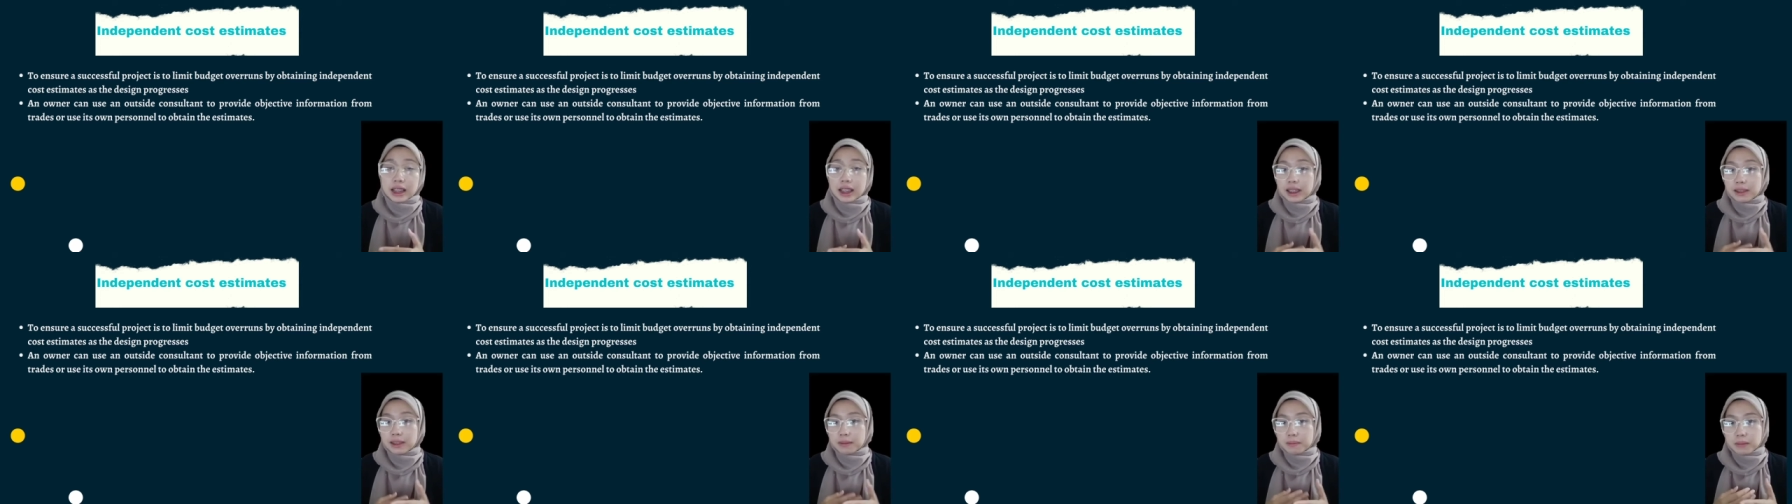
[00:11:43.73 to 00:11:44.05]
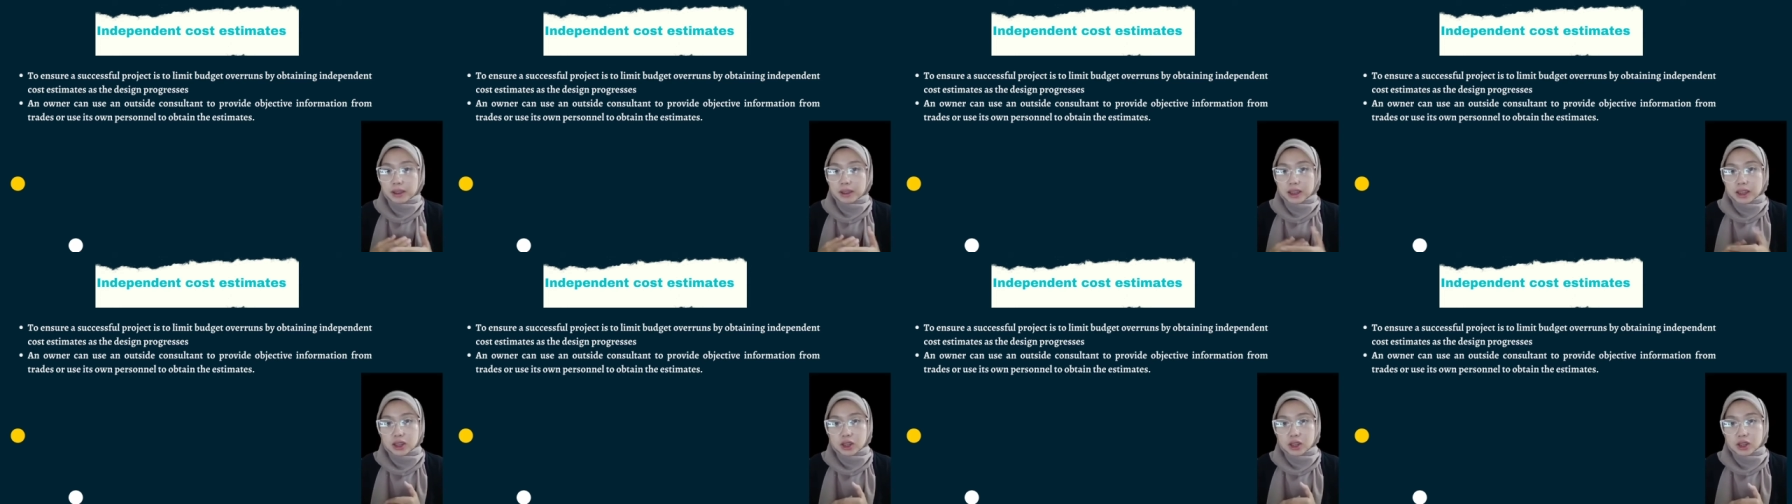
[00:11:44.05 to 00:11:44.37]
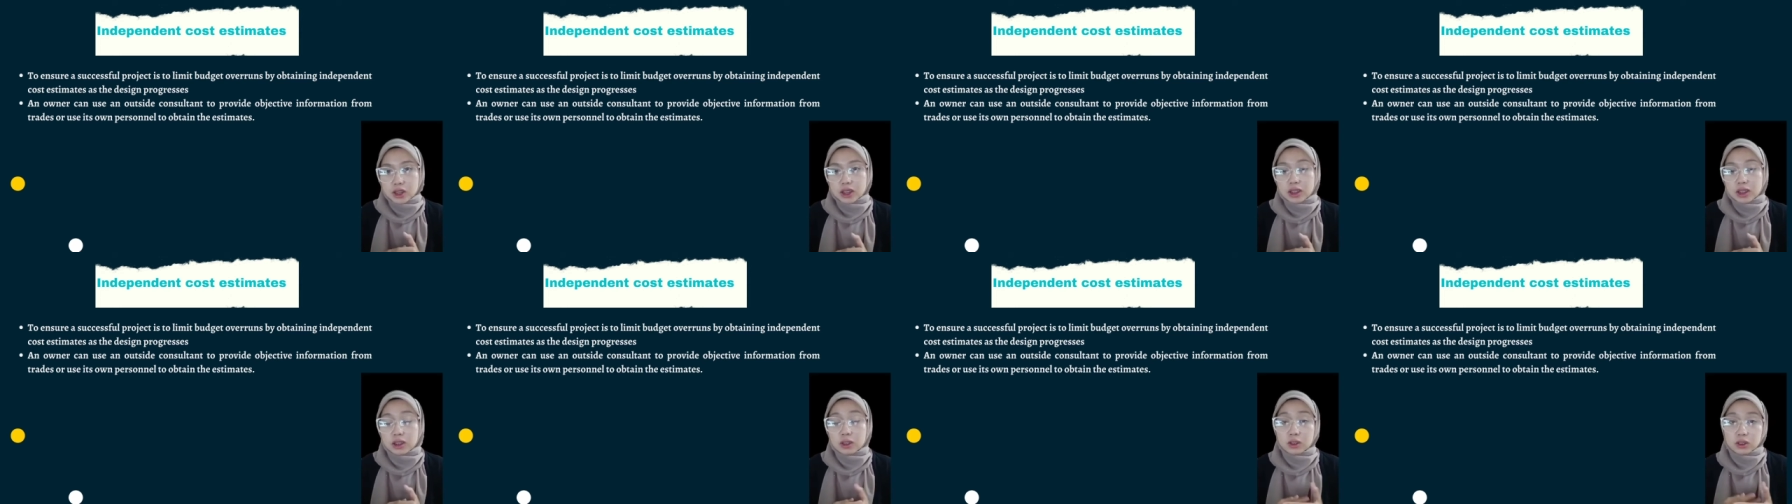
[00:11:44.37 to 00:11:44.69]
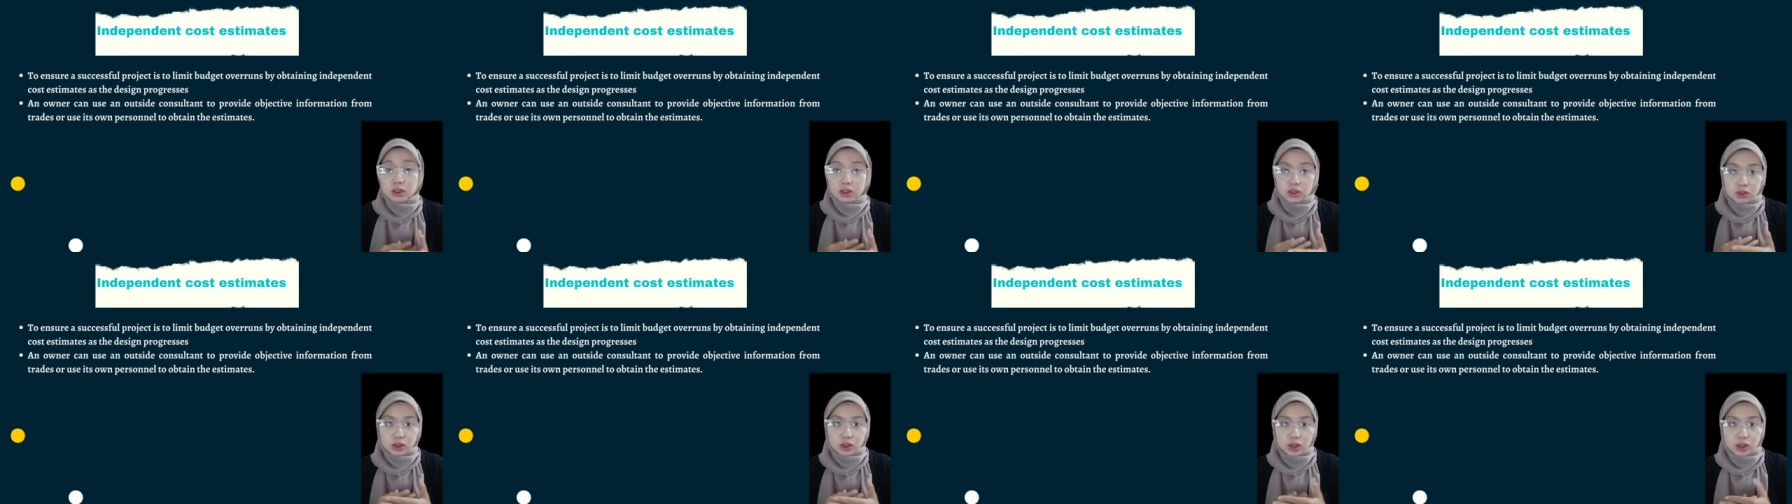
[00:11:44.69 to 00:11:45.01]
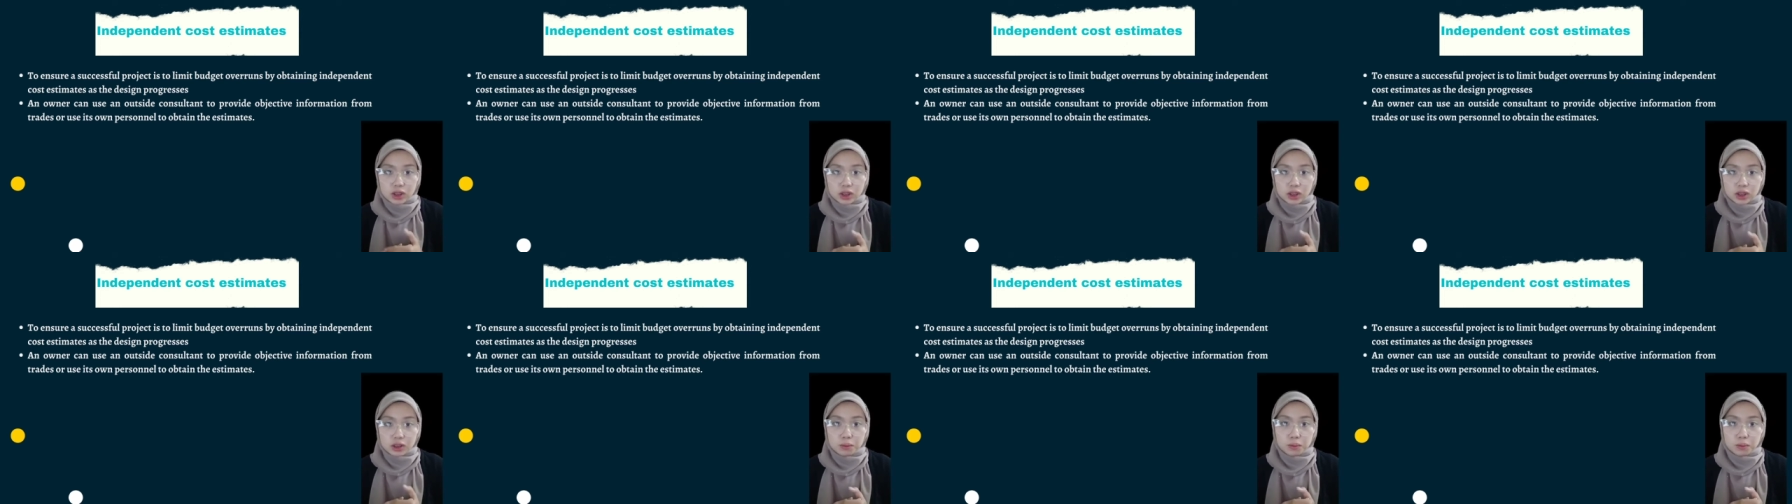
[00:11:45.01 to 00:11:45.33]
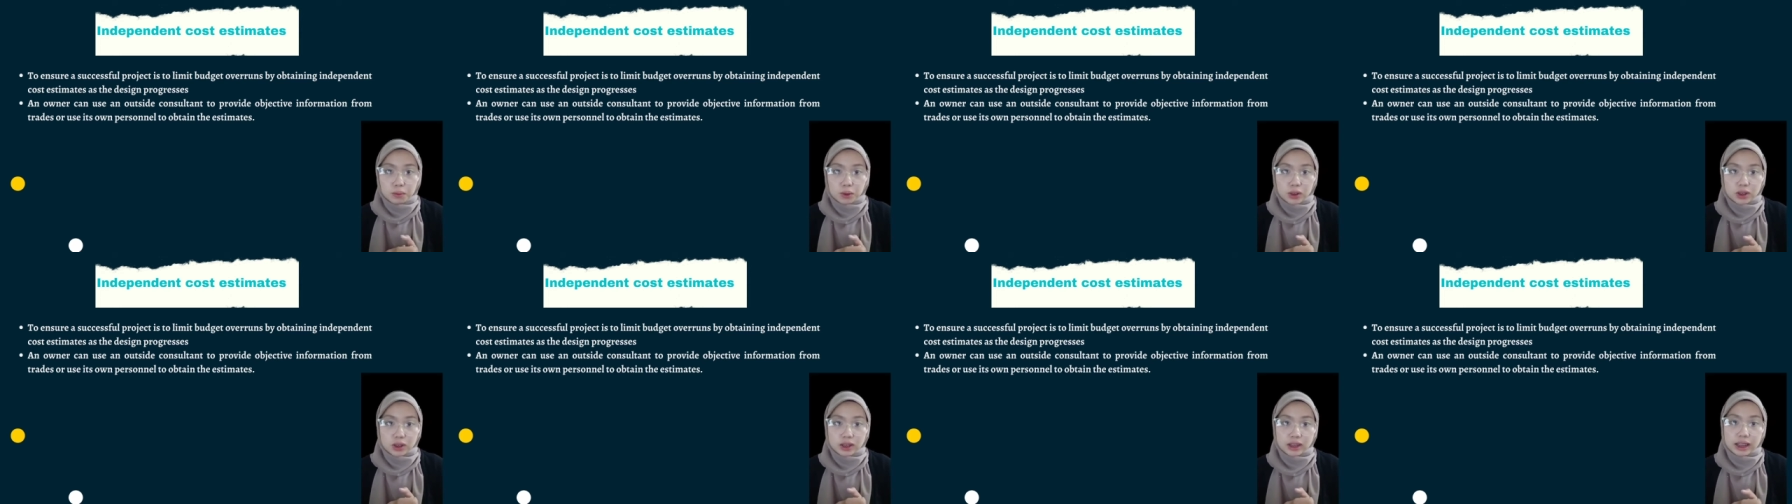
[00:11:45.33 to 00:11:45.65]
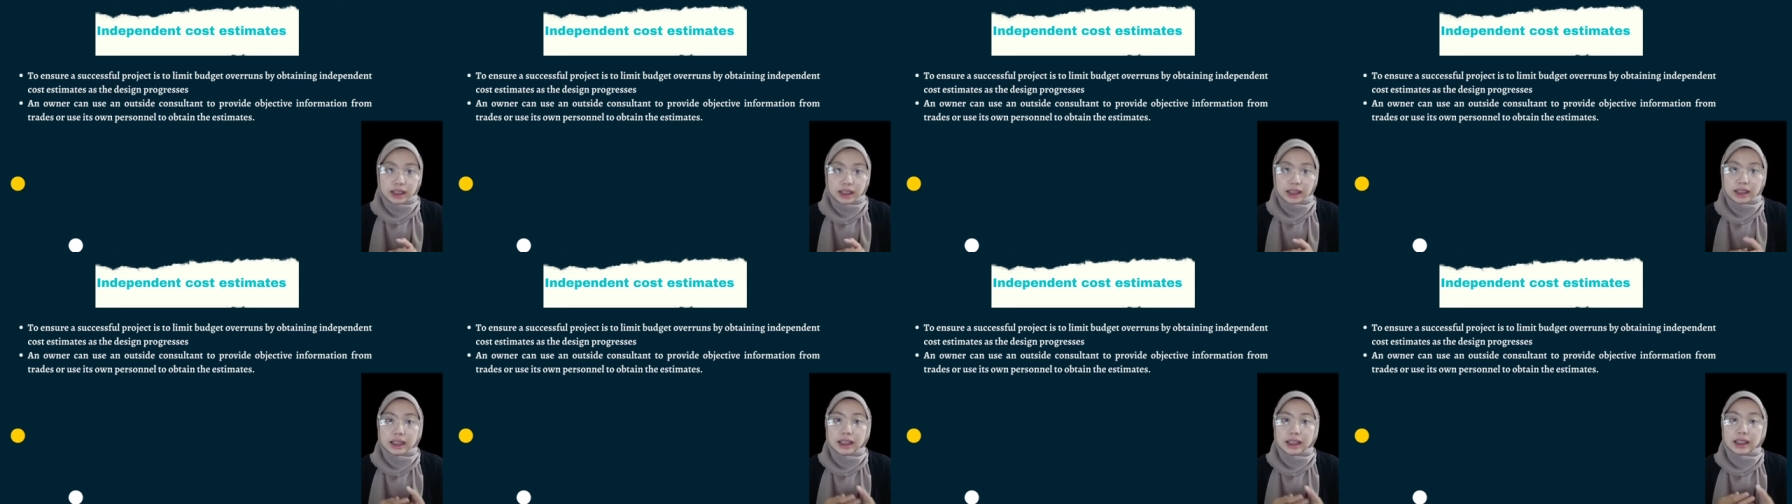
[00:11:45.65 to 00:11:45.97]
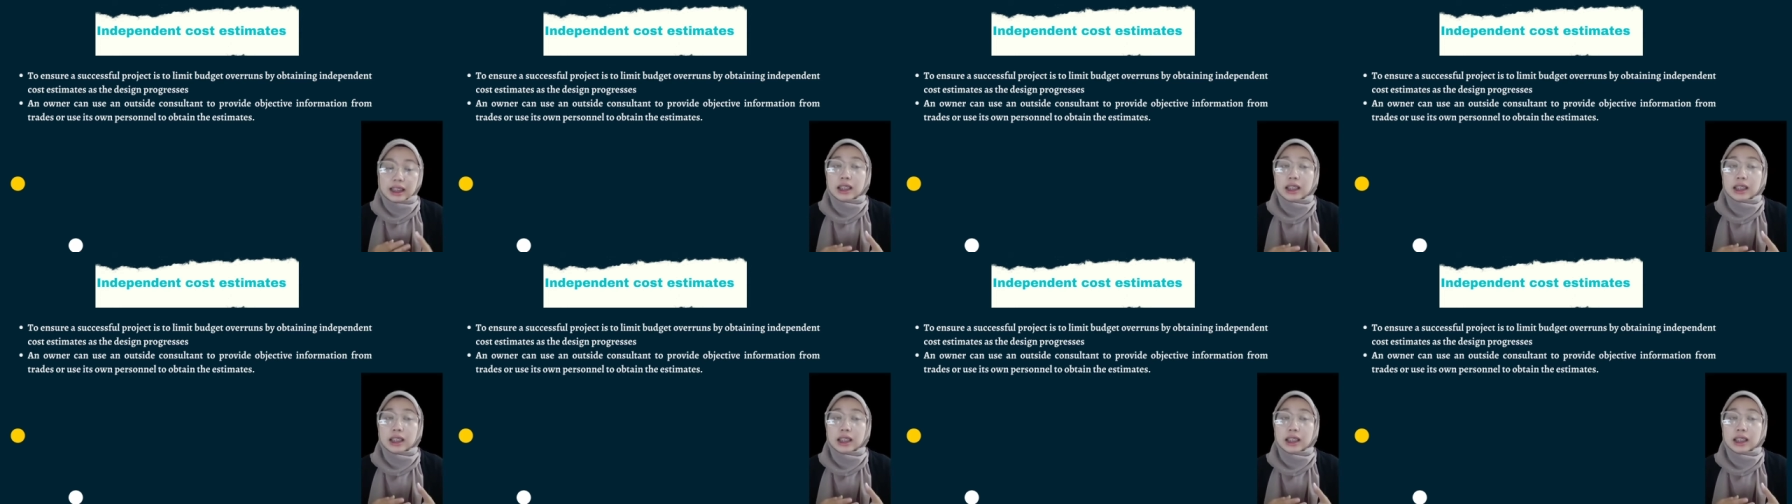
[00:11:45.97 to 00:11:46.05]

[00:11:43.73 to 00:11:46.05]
and managing construction projects